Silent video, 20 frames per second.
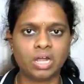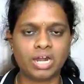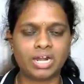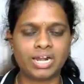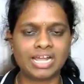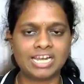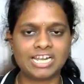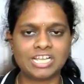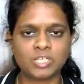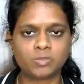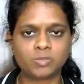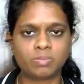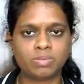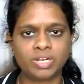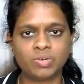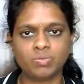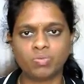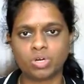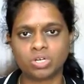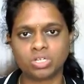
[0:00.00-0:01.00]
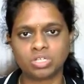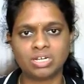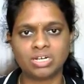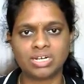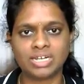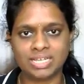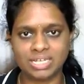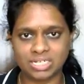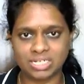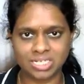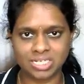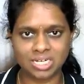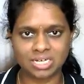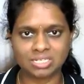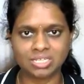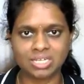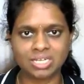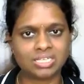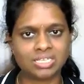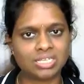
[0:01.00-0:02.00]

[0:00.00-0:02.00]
And I'll explain what the layers are there